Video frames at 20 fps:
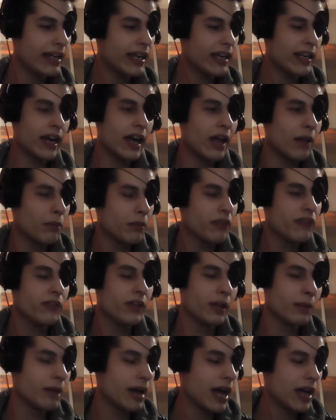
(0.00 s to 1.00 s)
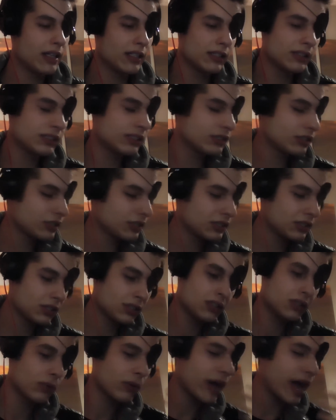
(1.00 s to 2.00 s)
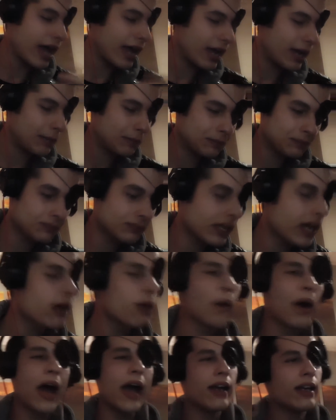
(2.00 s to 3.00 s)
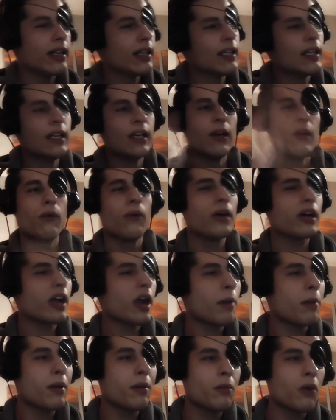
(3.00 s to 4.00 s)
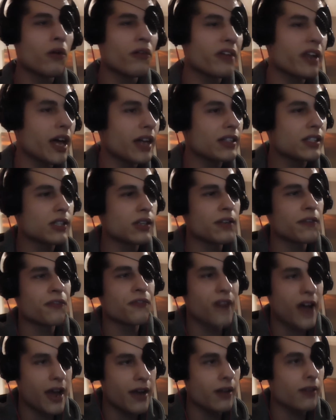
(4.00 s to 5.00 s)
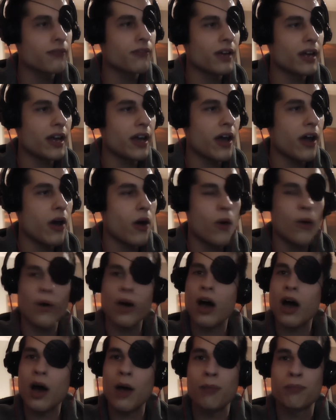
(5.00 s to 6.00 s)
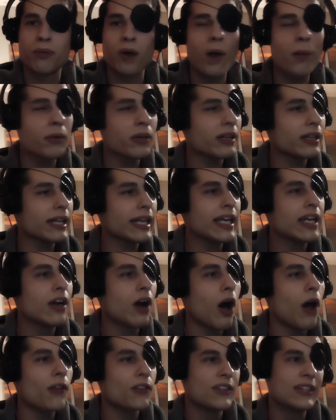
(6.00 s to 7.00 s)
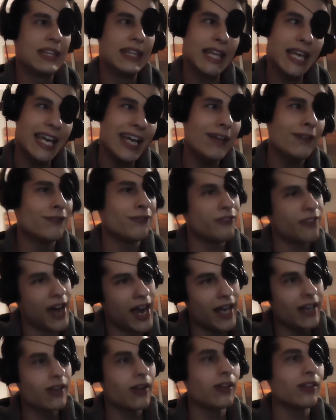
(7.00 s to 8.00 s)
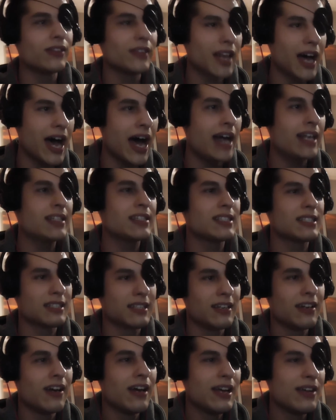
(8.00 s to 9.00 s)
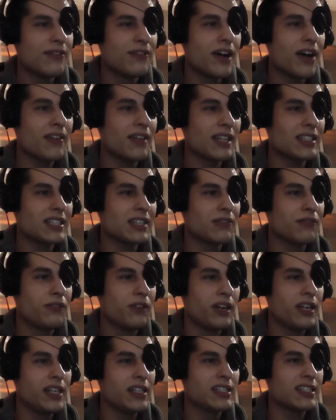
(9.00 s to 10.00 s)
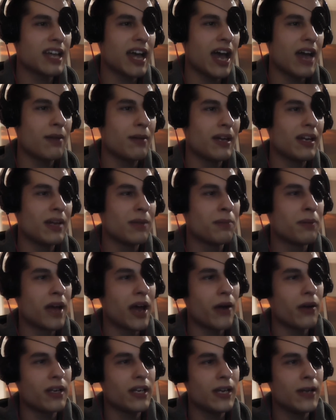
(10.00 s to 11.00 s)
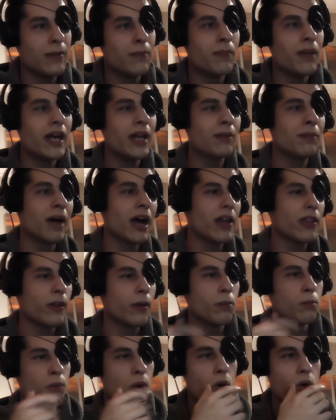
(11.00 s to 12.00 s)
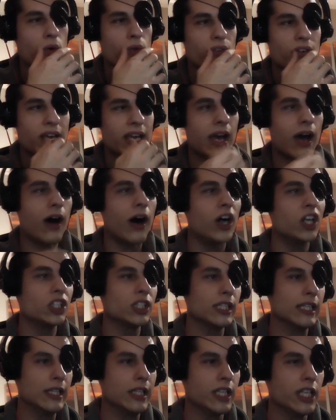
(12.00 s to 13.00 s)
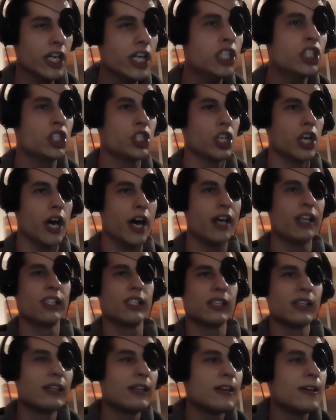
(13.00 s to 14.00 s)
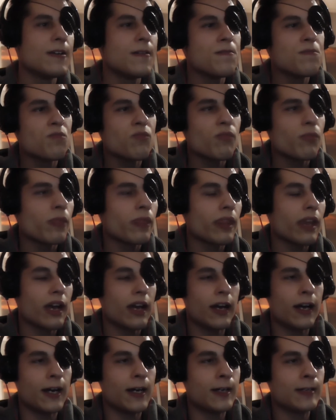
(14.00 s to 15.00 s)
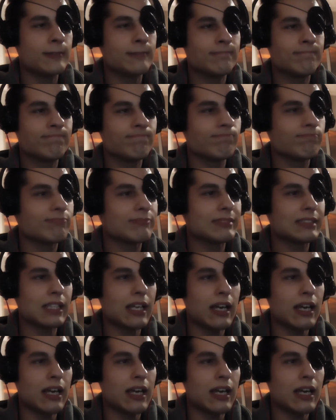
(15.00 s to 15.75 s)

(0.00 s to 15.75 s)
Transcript: I can't help but feel bad. It's, it's, just the way I am. Anyway, we're gonna be moving on to the final video, uh, appropriately called The Final Night. Five Nights at Freddy's animated parody made by the movie Unleashes. Um,